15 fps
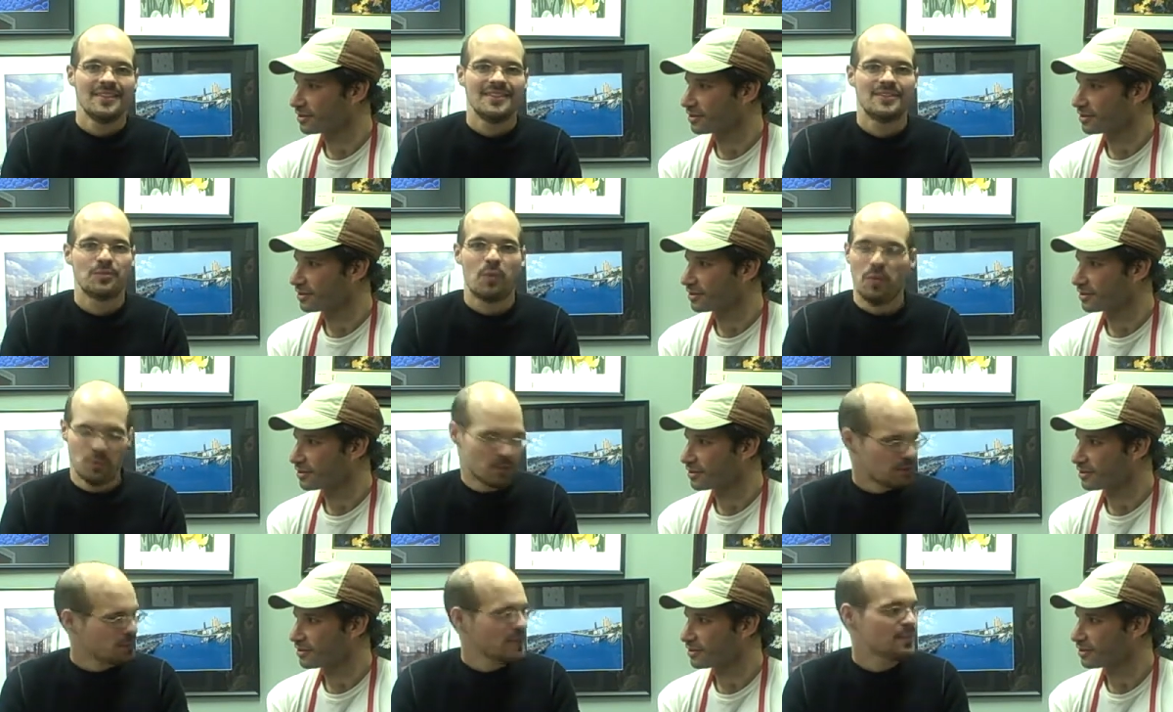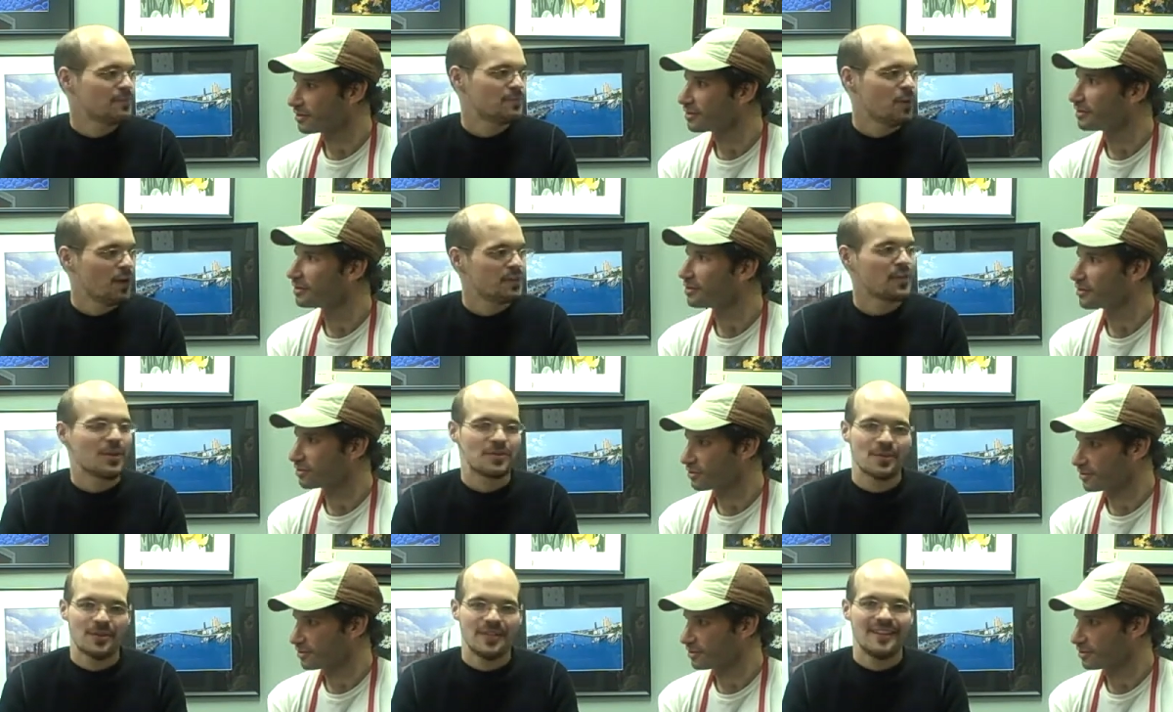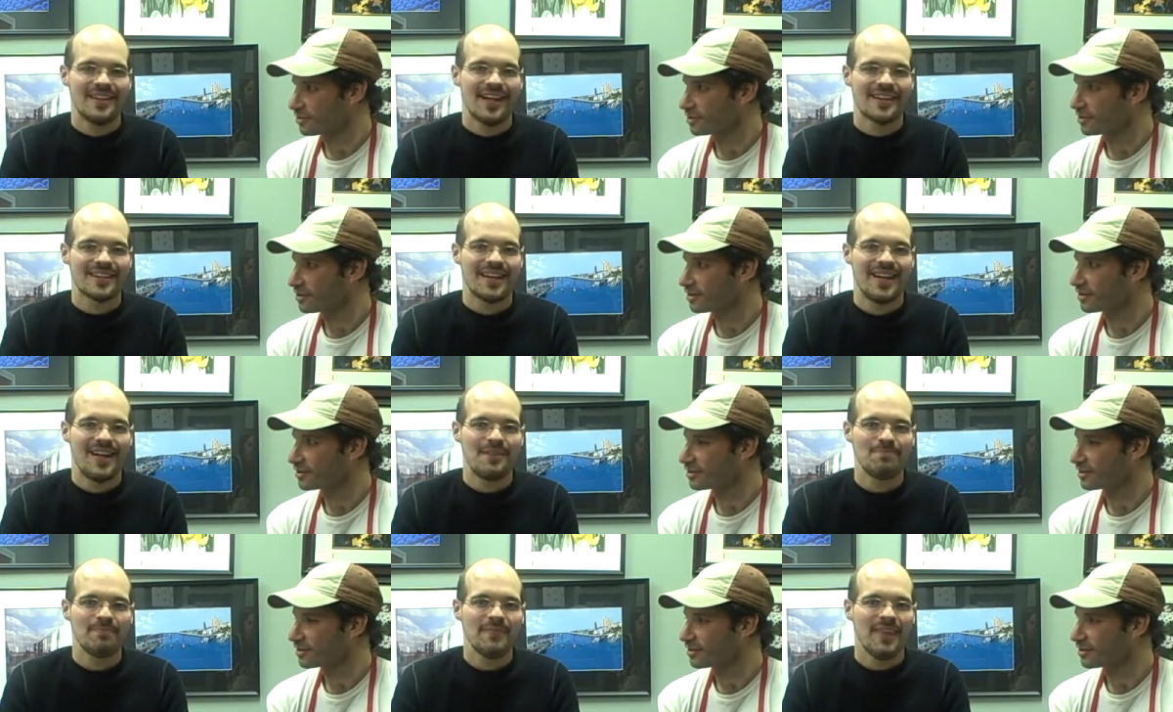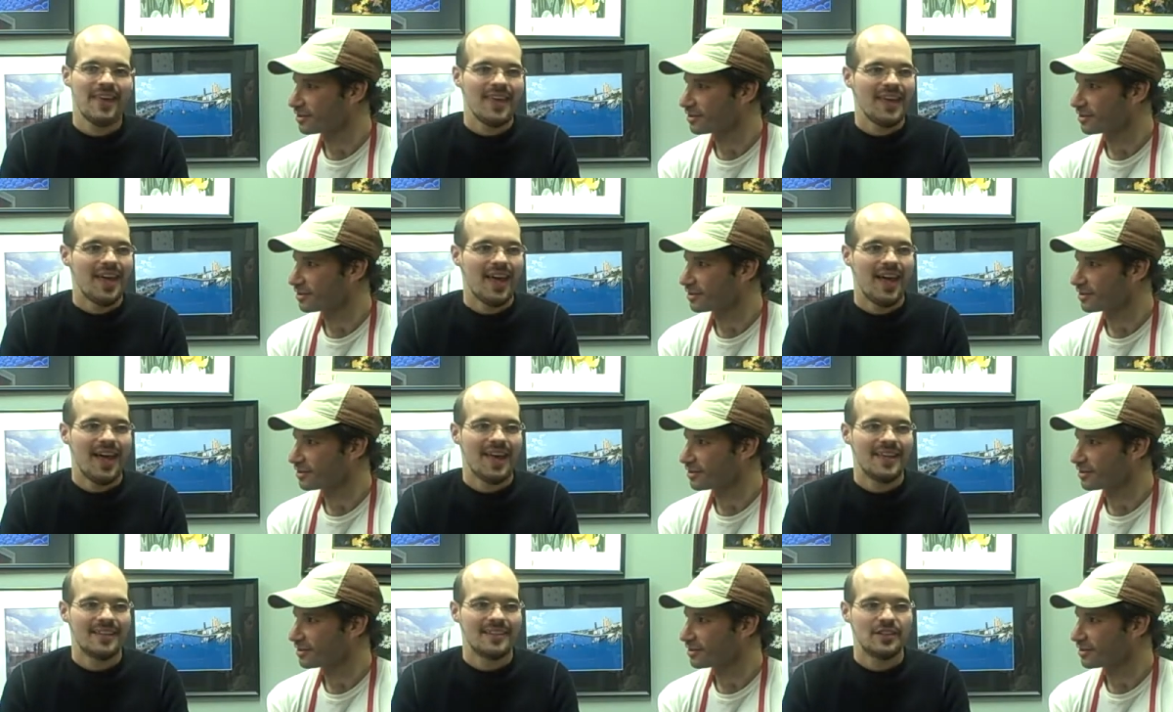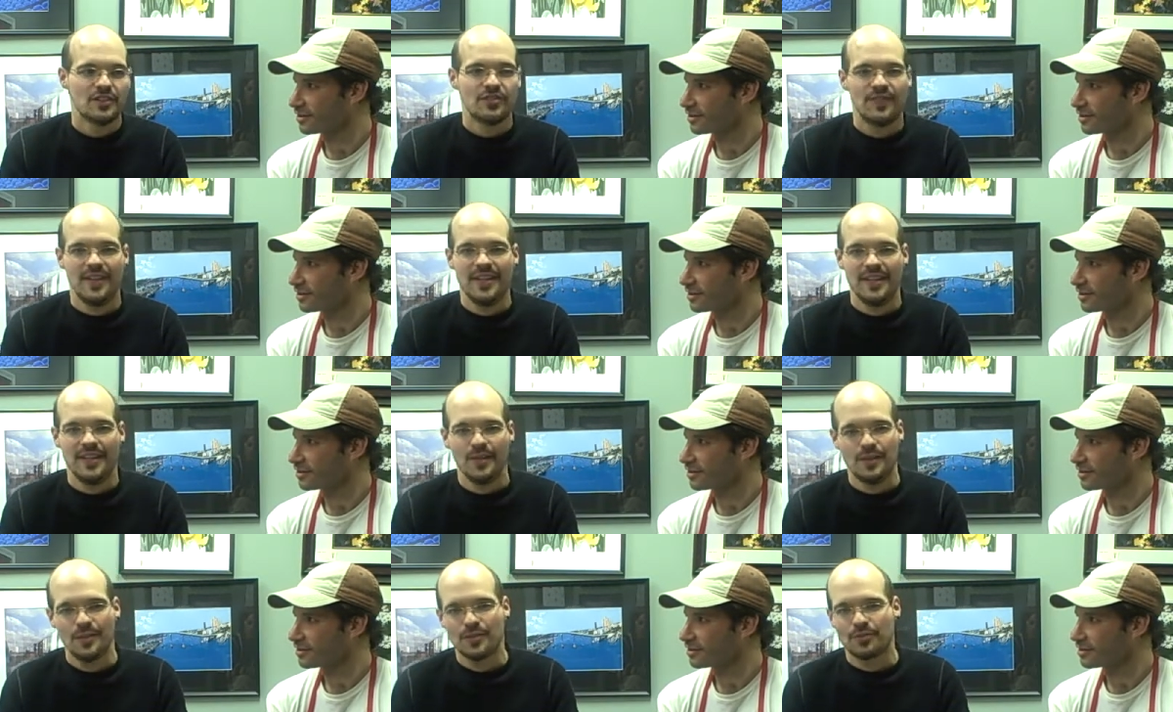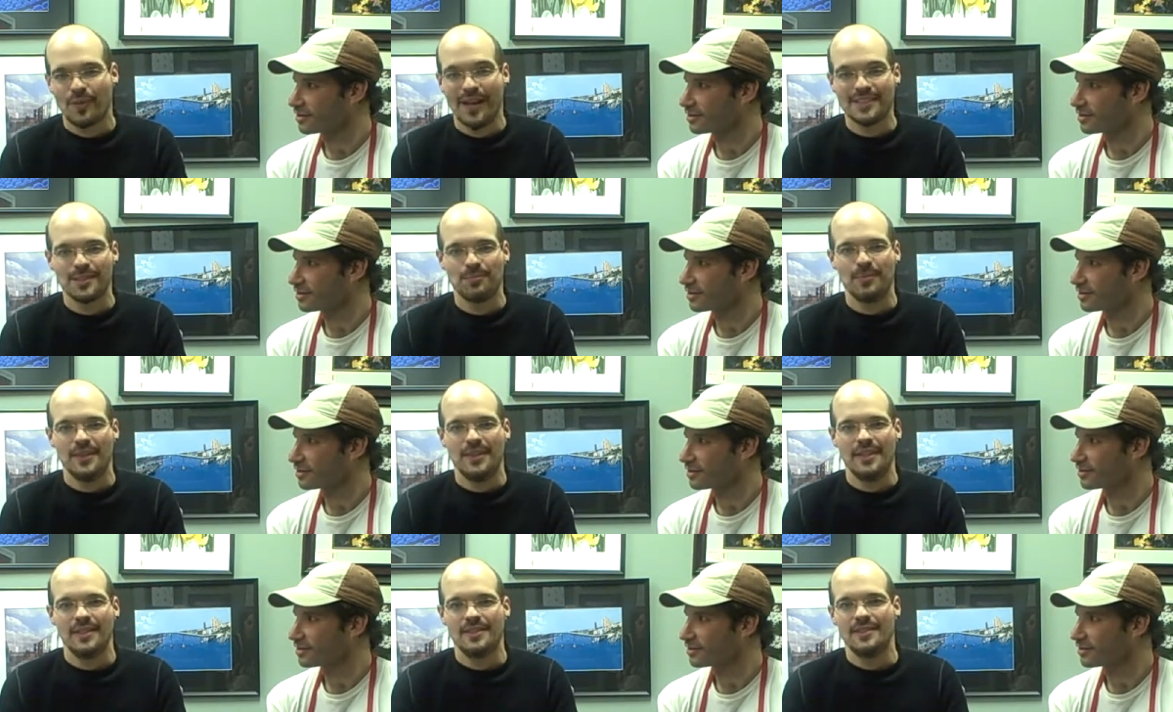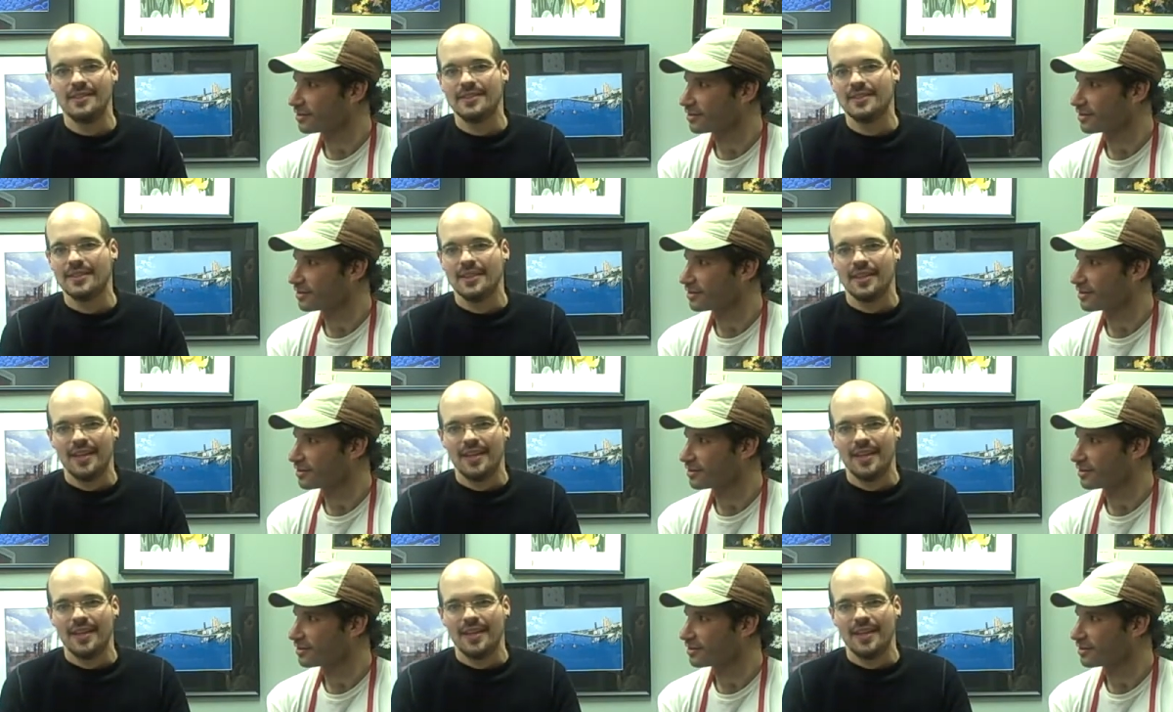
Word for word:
Speaker 1: It's one word, rawdogrory.com. And there's videos, recipes,